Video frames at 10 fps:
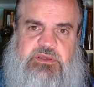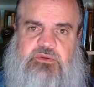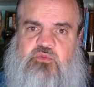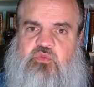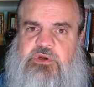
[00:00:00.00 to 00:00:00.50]
Uh,
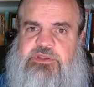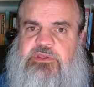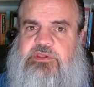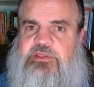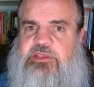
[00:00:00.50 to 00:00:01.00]

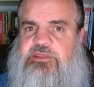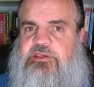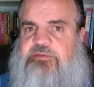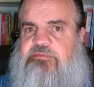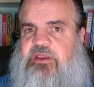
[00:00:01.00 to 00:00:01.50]
one is that
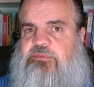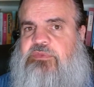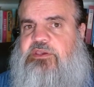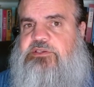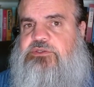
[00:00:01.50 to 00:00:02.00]
this might
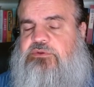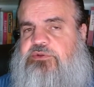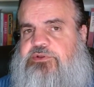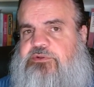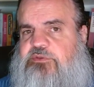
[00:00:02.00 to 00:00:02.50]
make
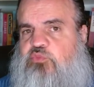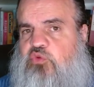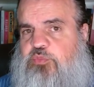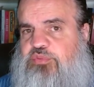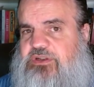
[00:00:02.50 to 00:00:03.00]
student loans
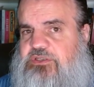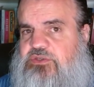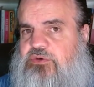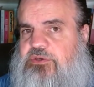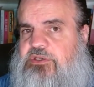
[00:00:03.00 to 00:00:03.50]
more
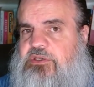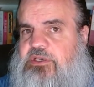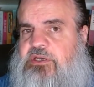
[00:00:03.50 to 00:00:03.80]
predatory